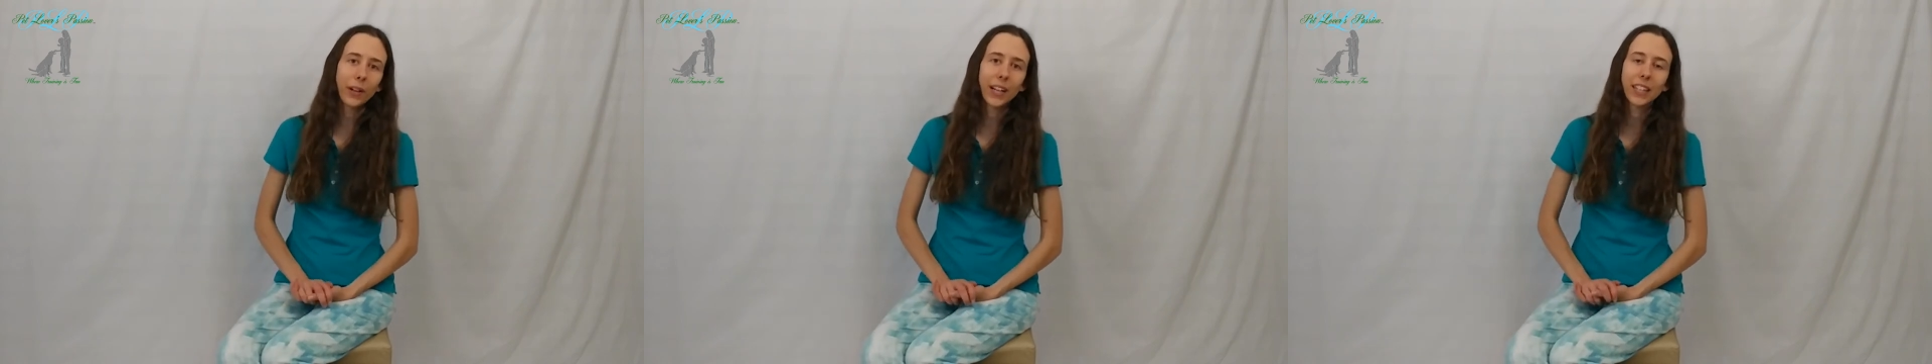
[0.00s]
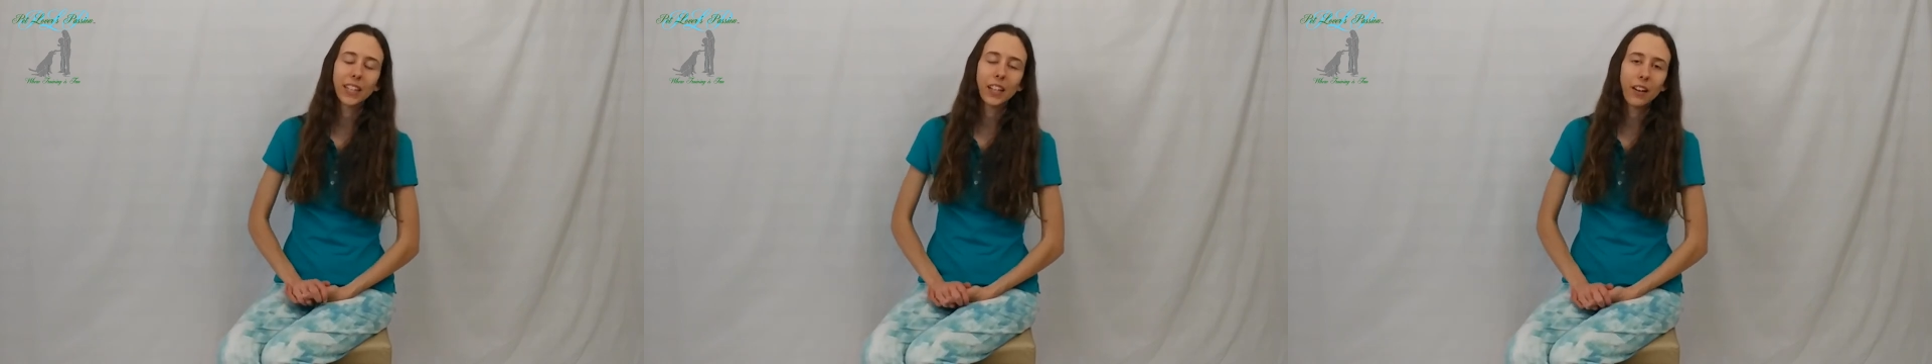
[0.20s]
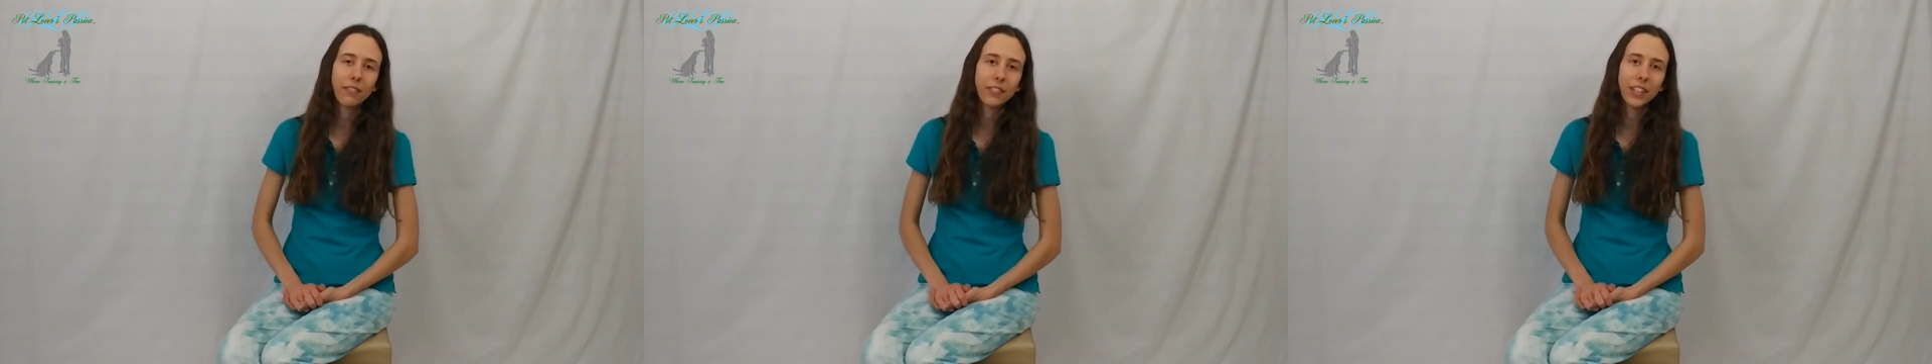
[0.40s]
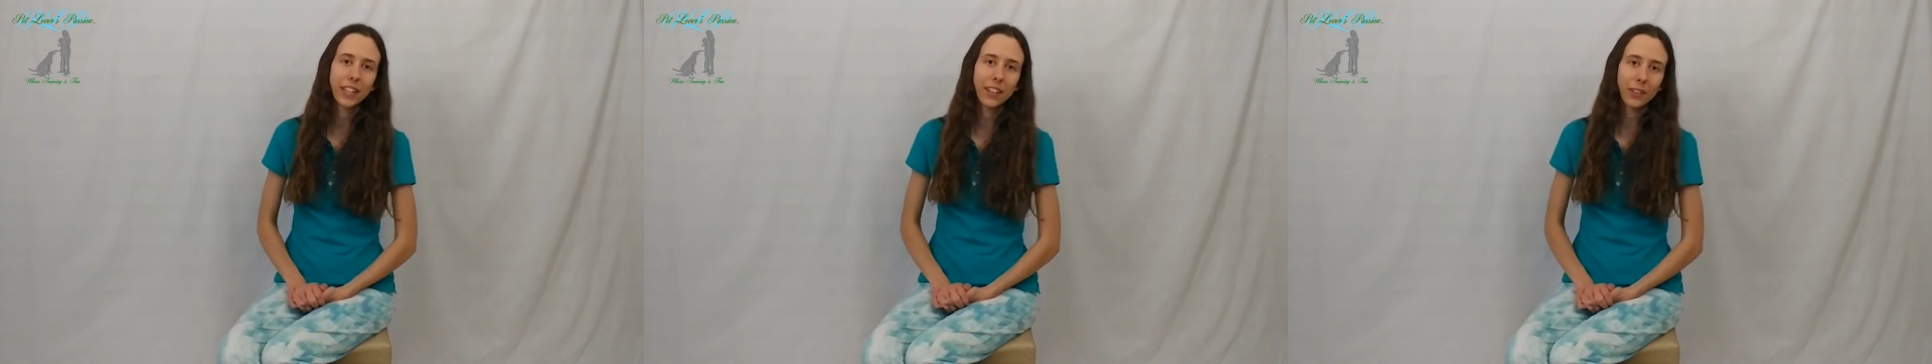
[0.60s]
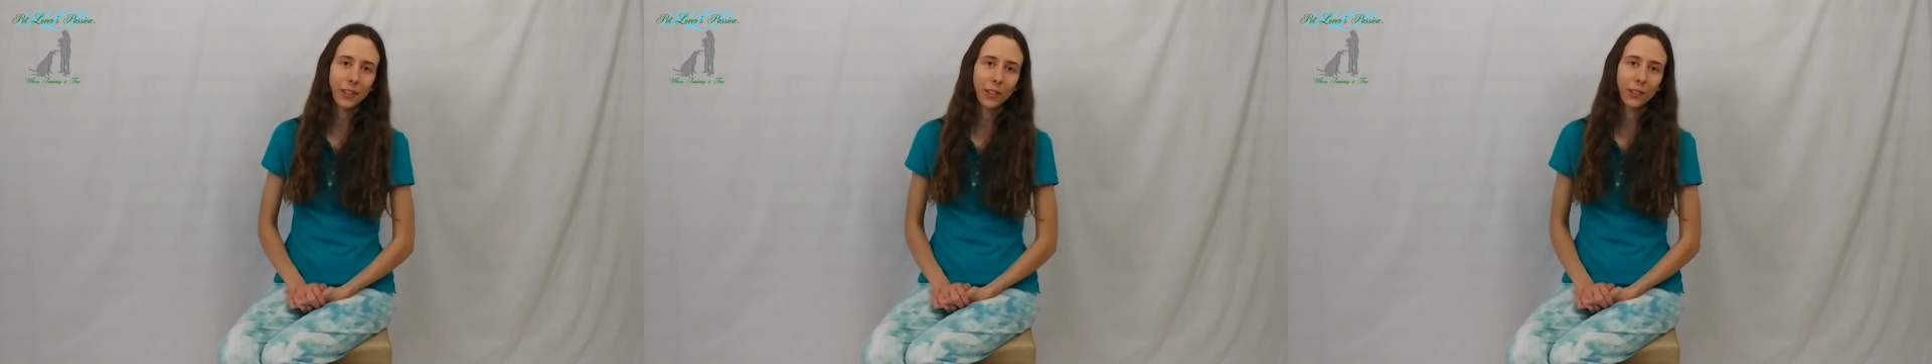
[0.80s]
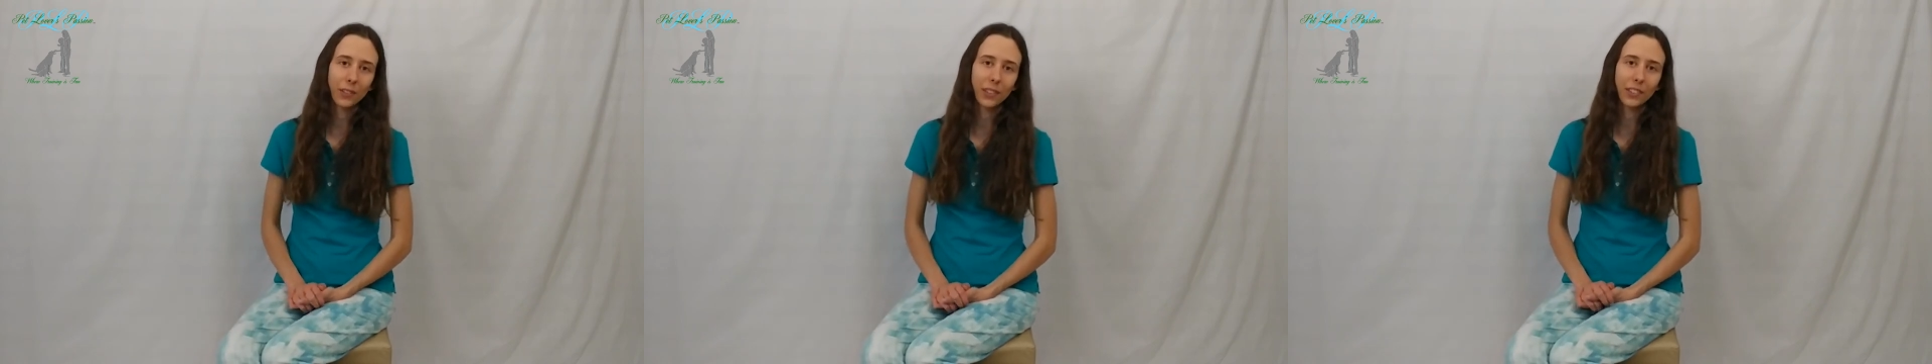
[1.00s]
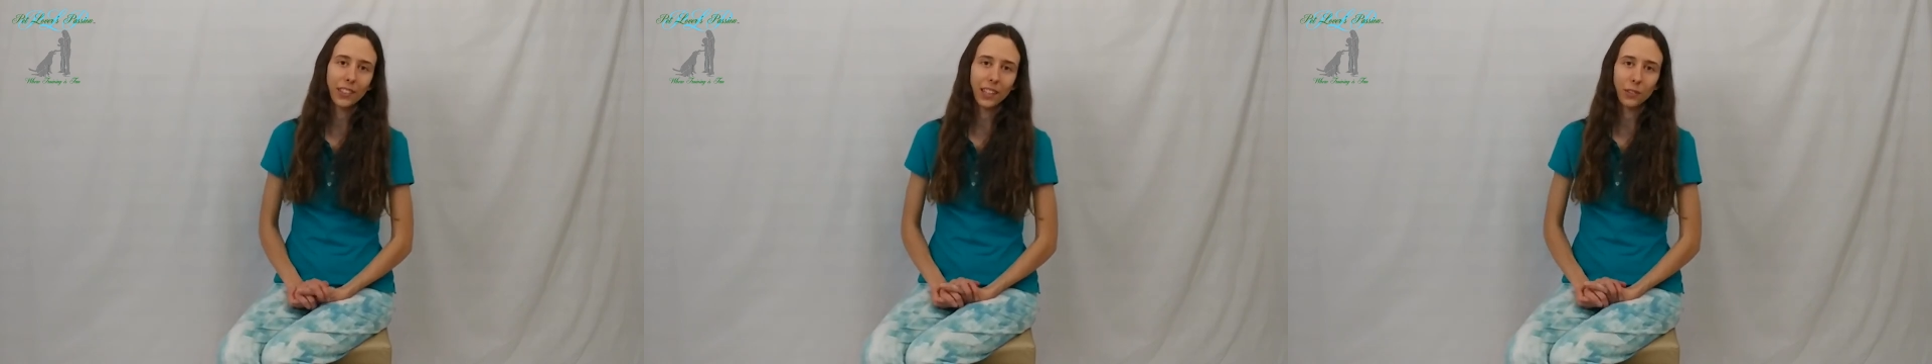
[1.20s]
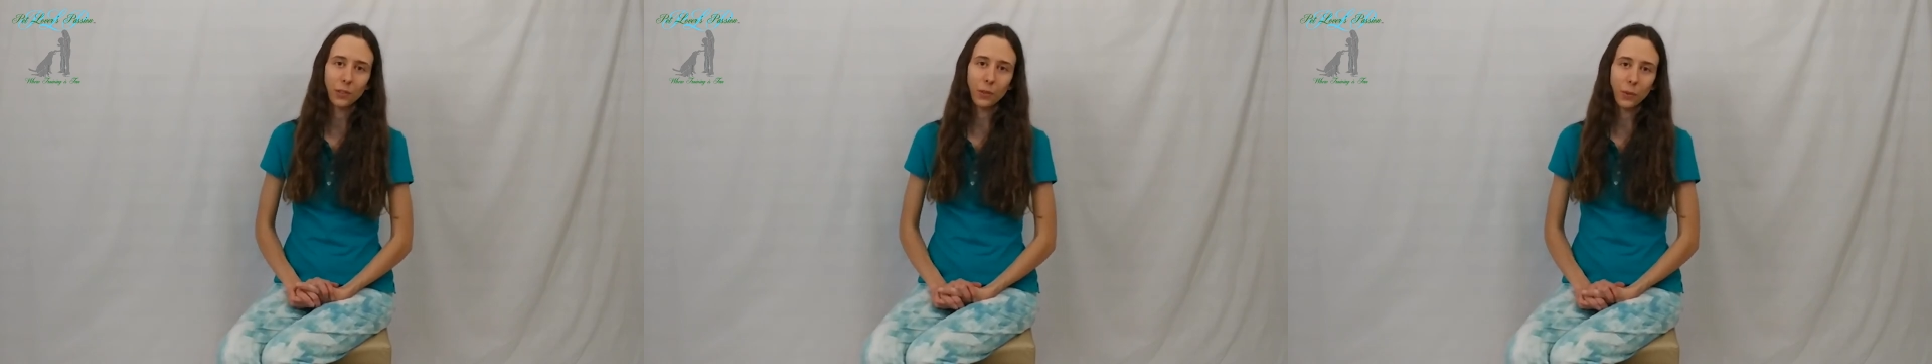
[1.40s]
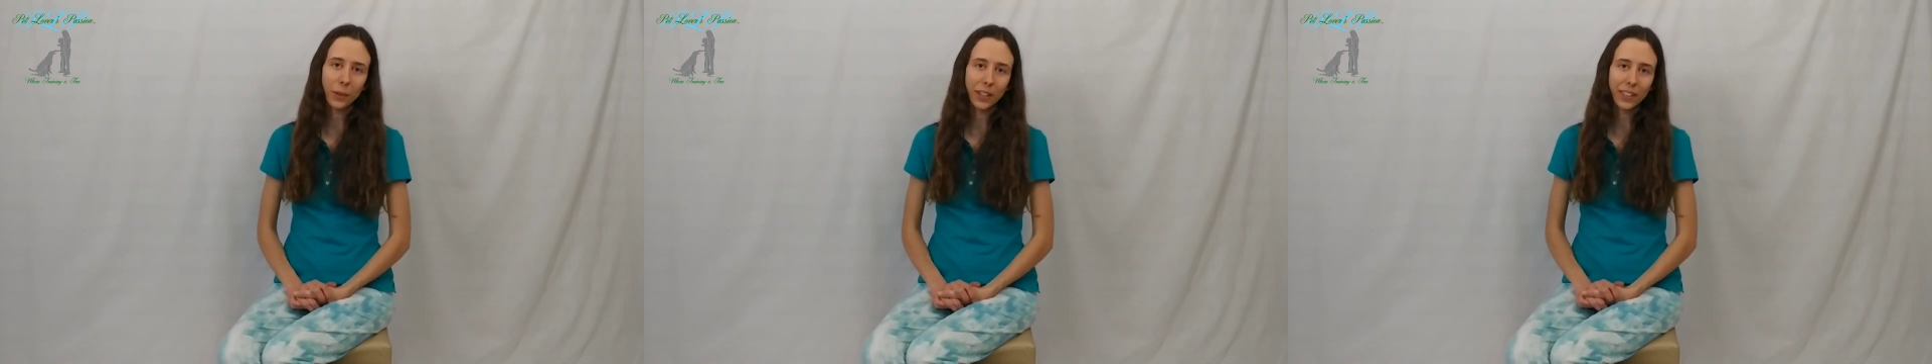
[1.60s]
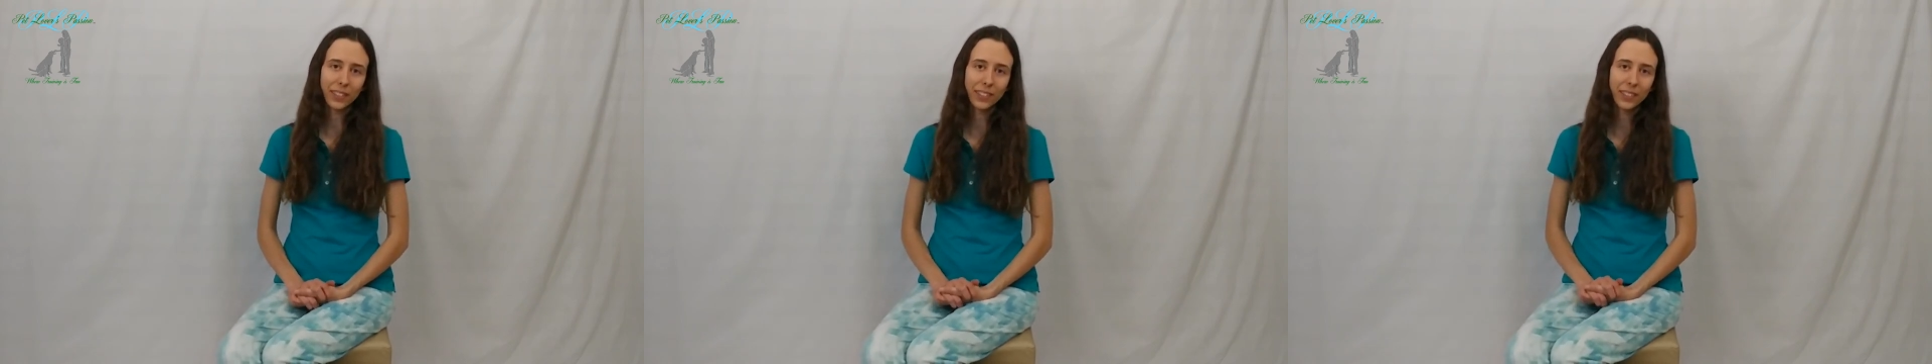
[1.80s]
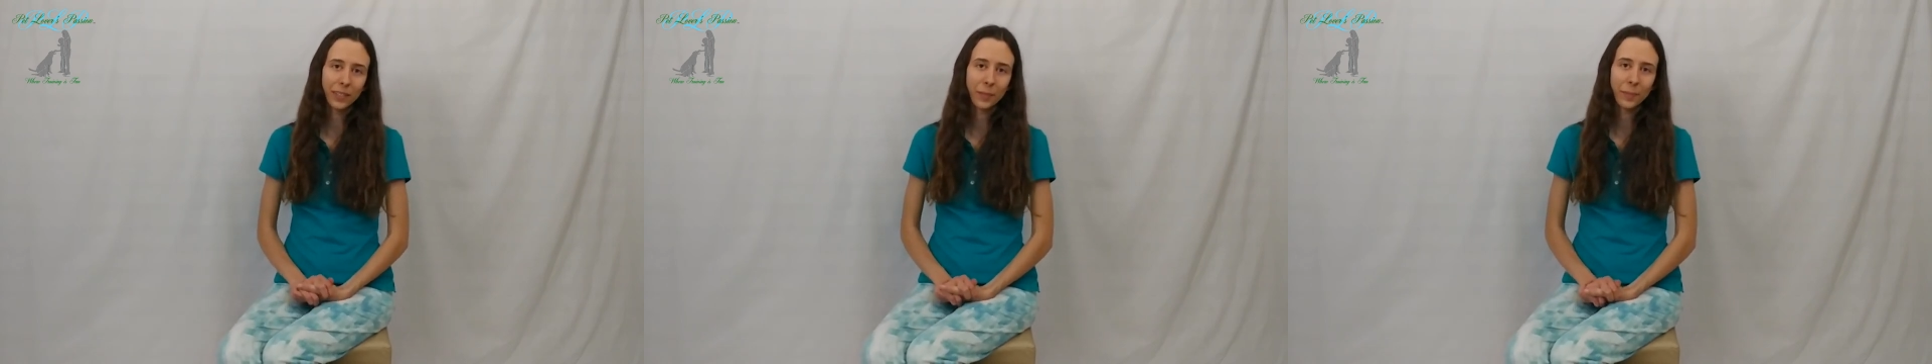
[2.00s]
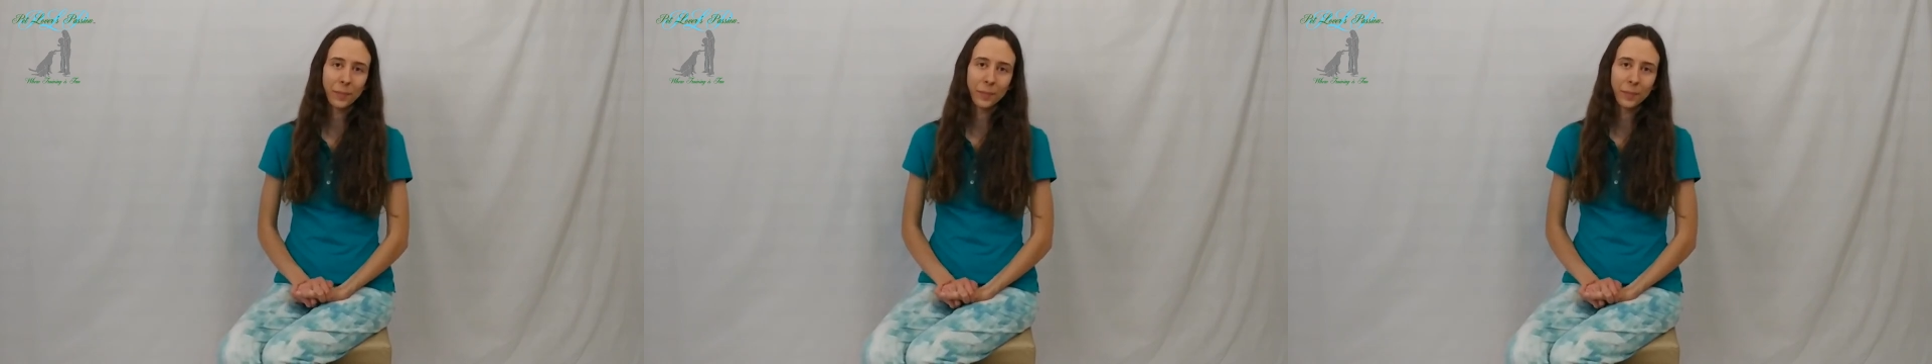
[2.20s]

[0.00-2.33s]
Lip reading: I'd love to hear your success stories.